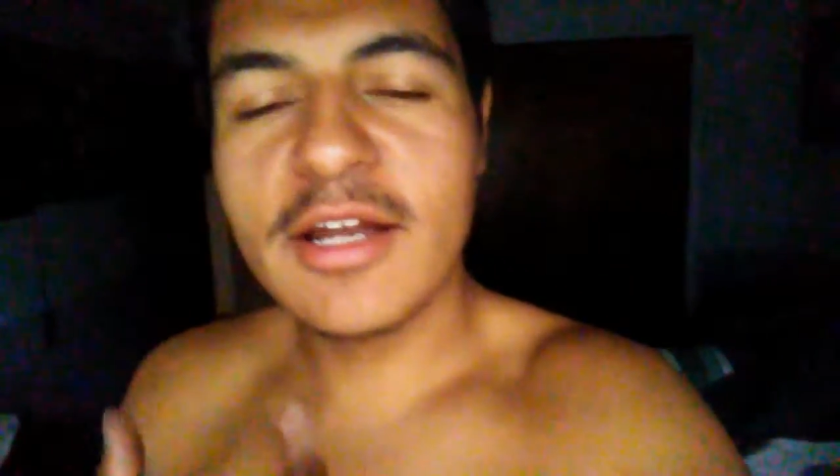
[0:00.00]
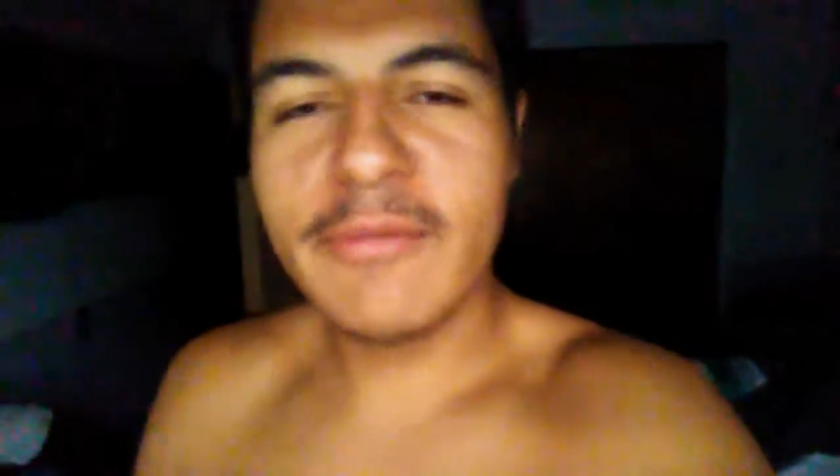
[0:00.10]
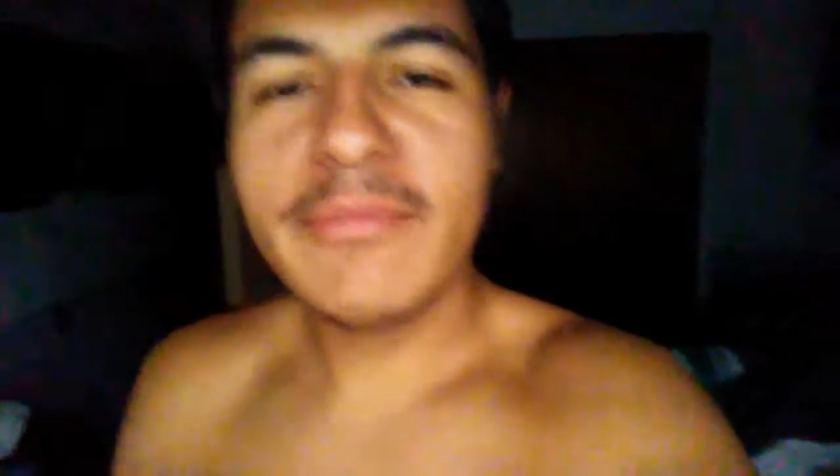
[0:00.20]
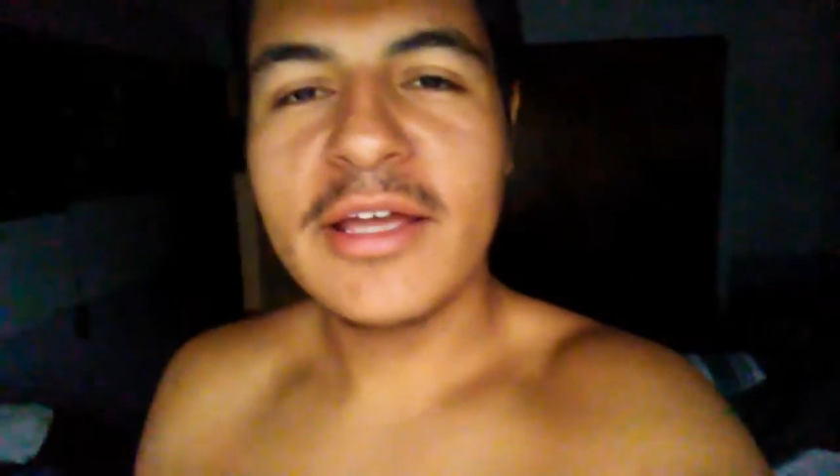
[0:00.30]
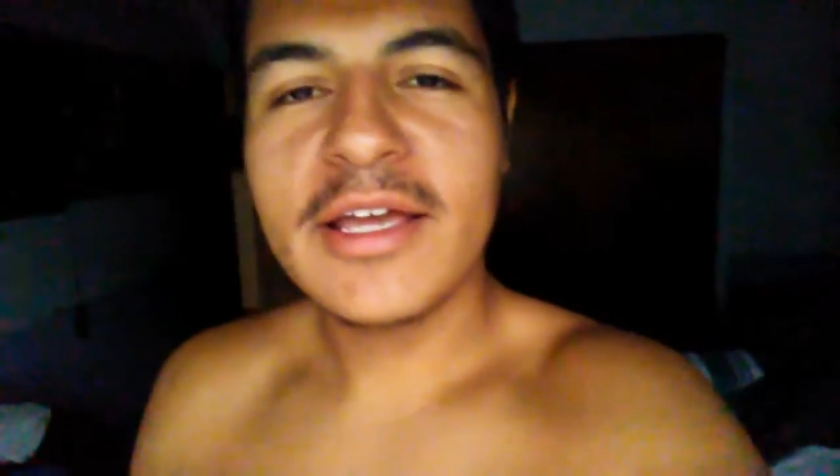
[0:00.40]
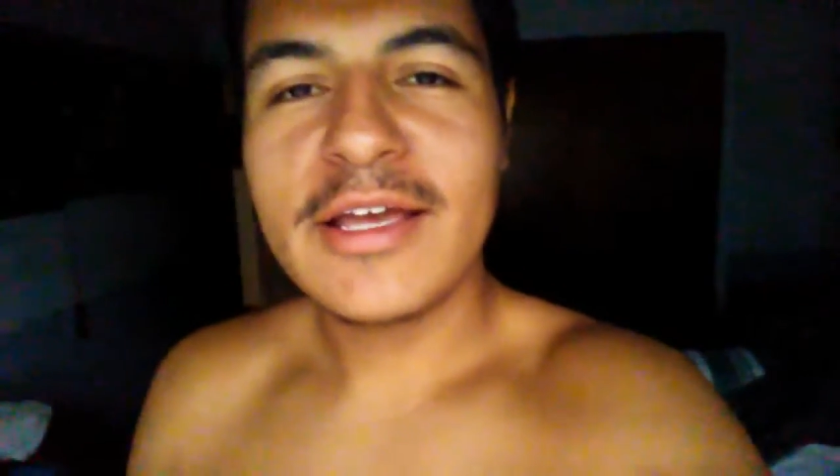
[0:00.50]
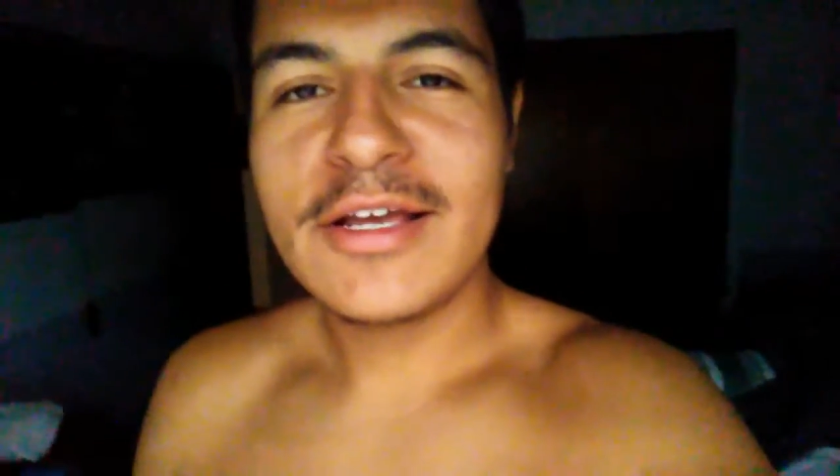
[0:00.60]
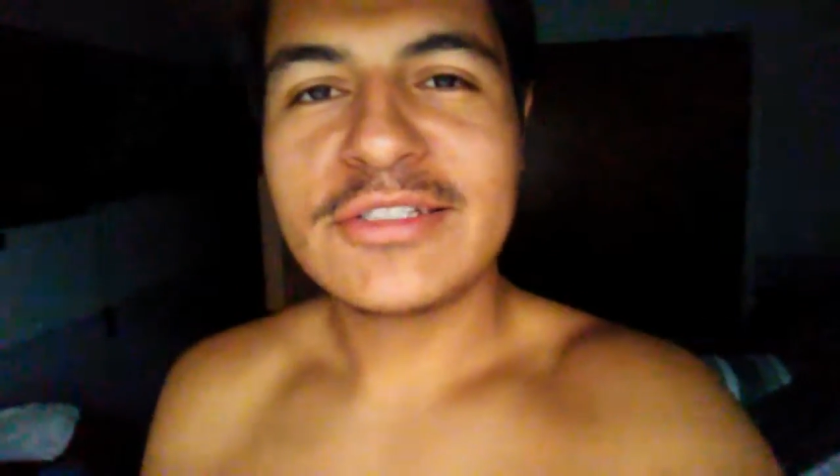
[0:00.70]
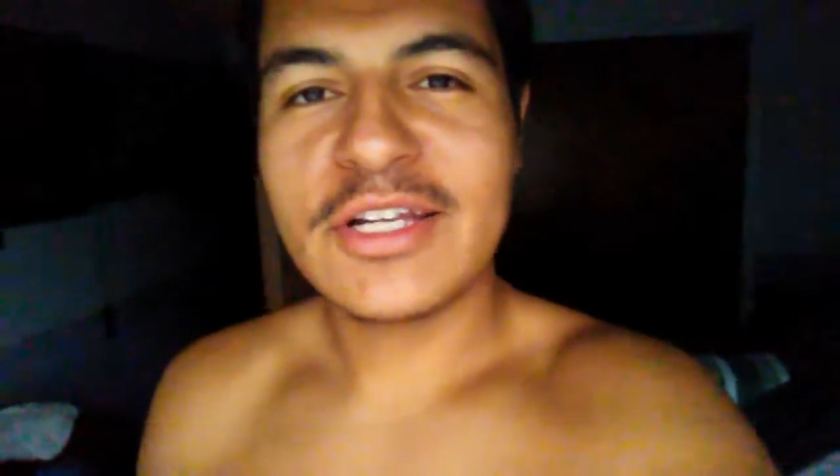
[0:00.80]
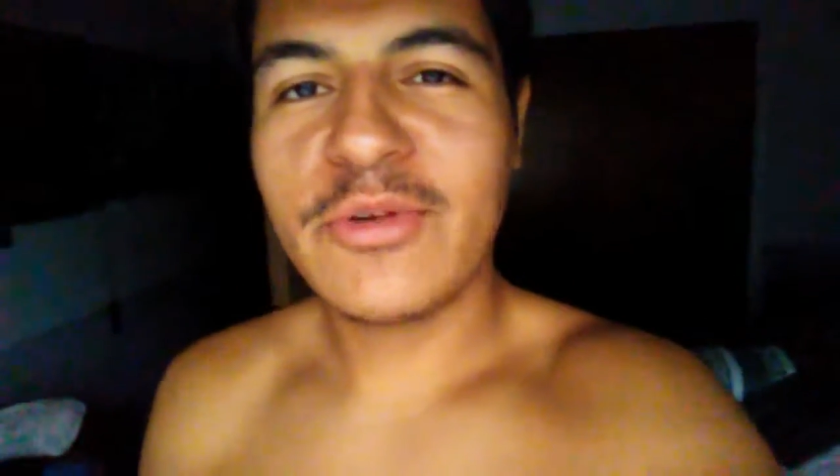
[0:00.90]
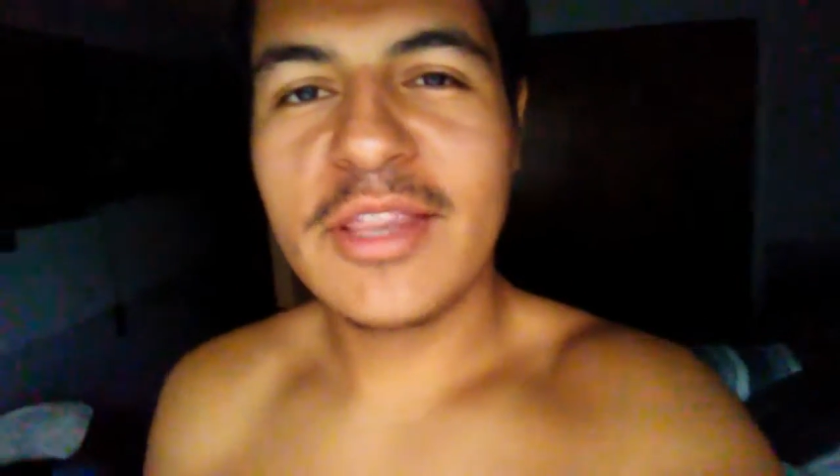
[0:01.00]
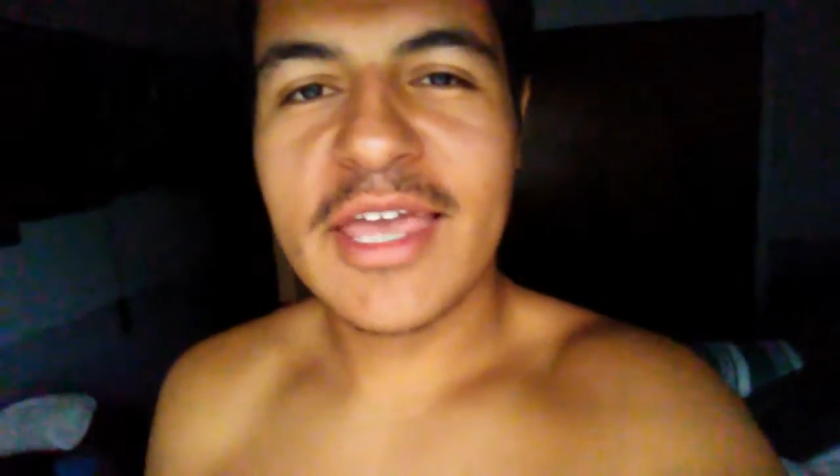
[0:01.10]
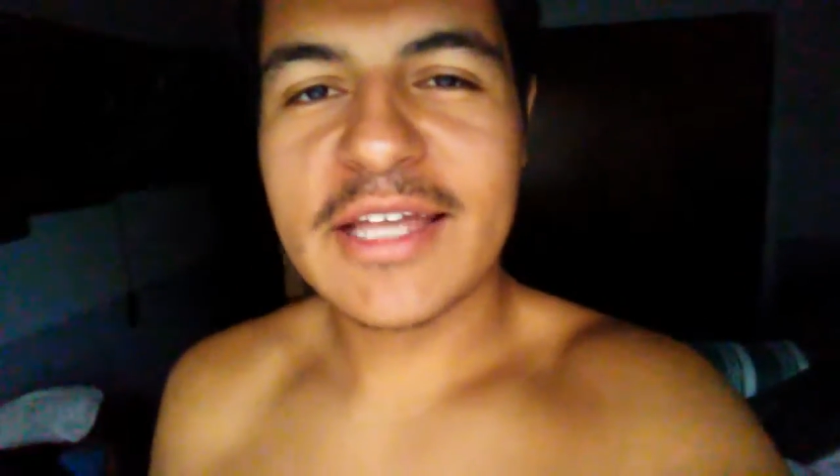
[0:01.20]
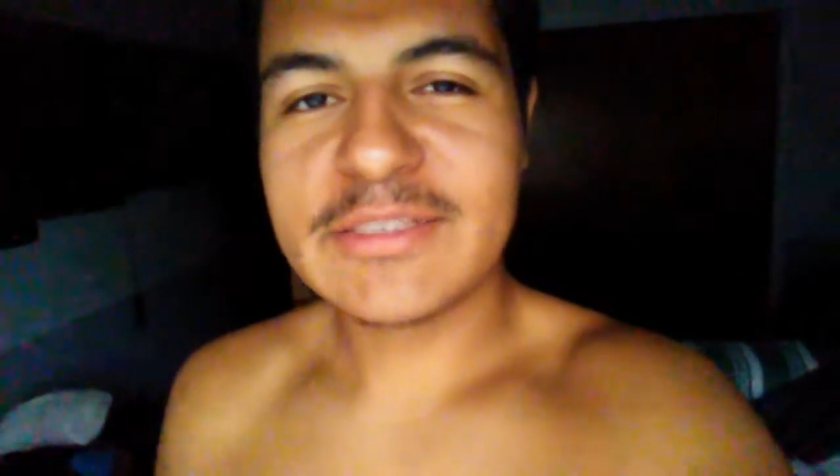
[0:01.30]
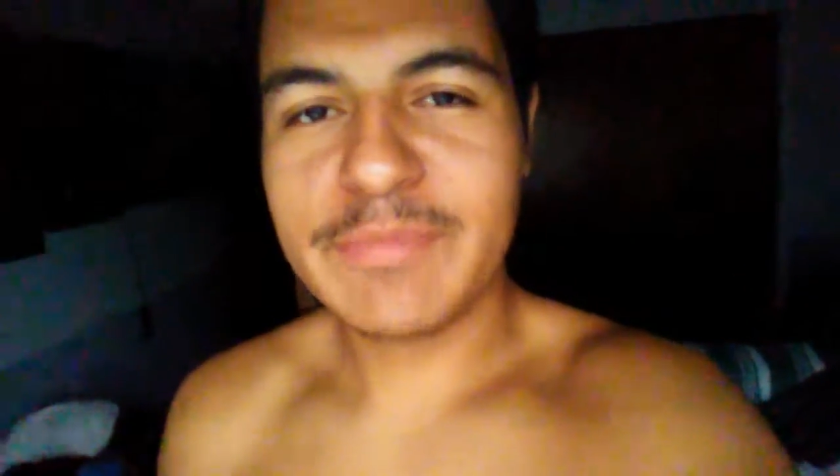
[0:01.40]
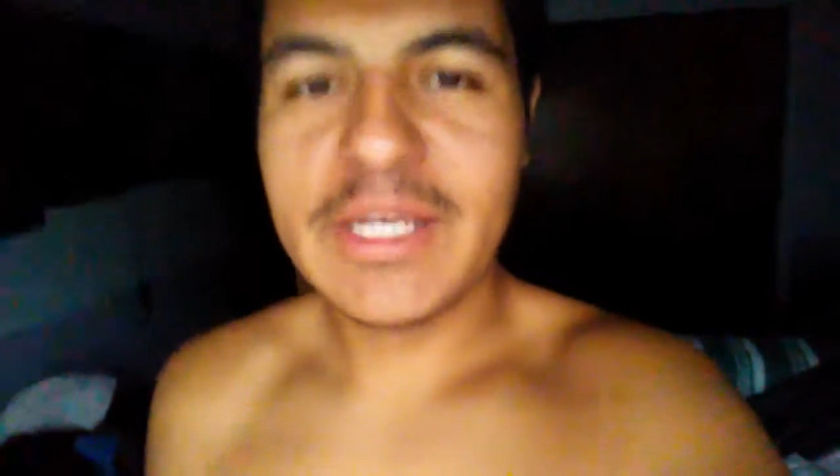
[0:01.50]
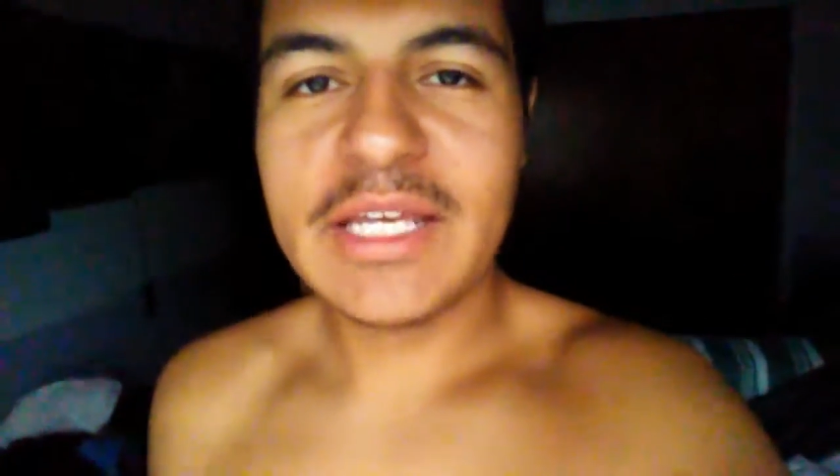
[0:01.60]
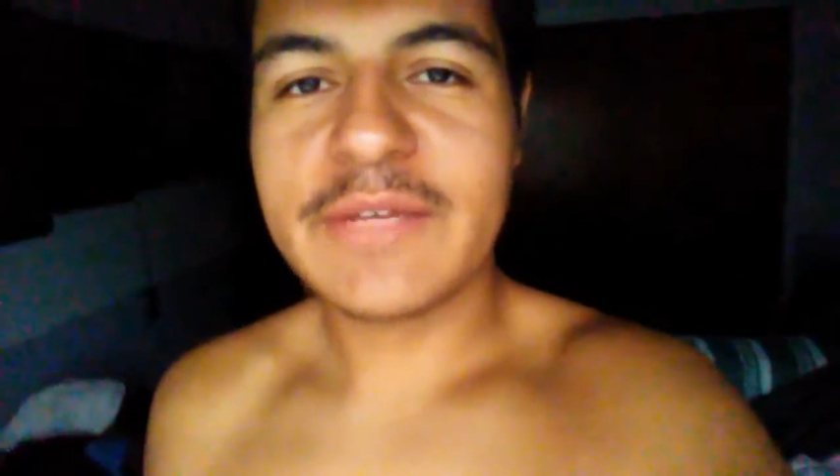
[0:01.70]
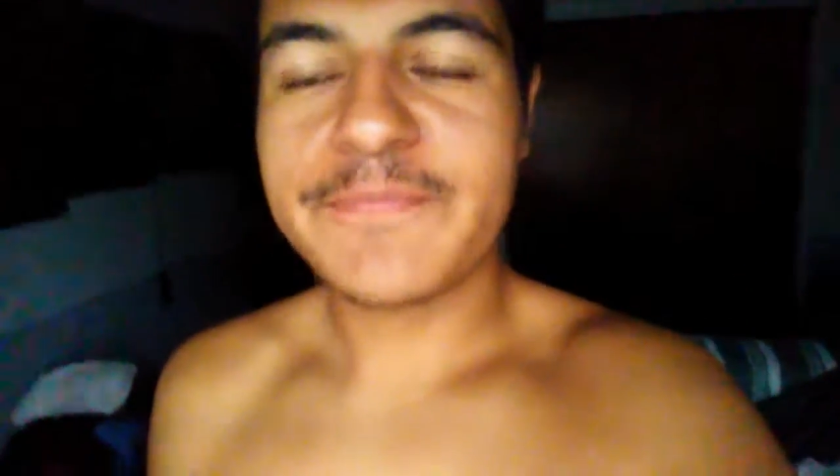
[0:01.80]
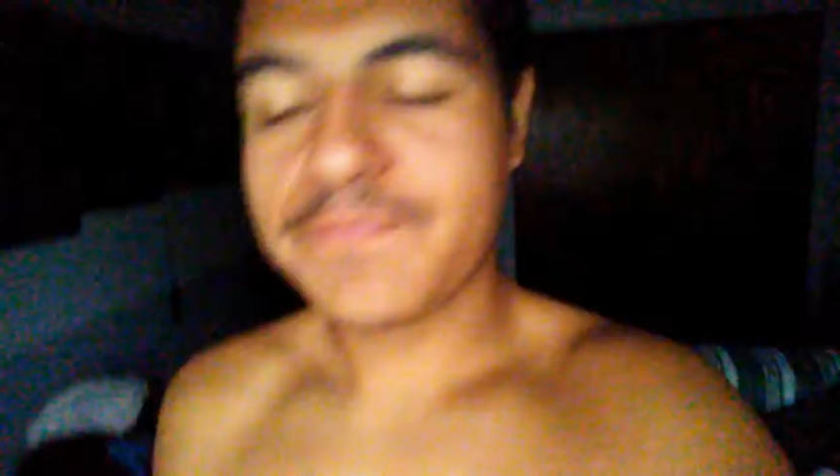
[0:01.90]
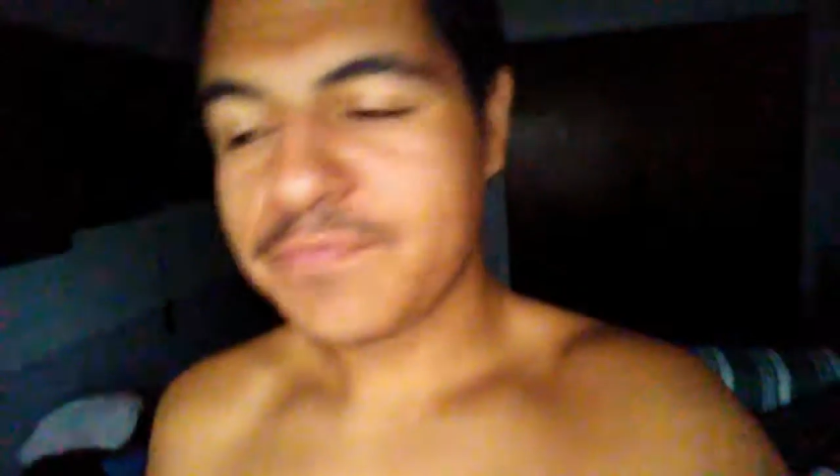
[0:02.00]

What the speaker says: numb, so I really can't speak.